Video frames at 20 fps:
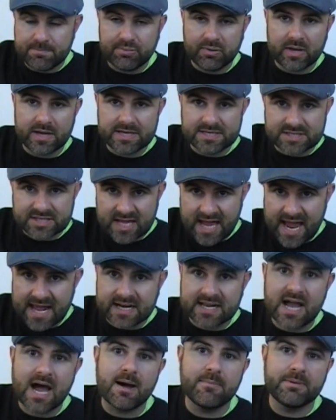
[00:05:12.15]
plays
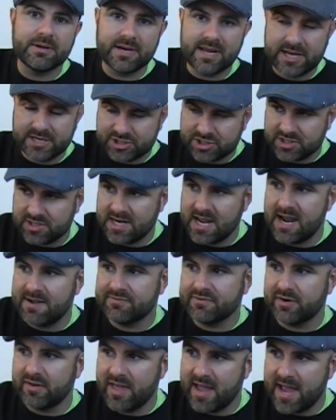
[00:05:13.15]
that combination
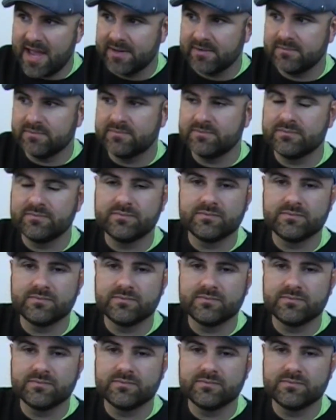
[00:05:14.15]
after that,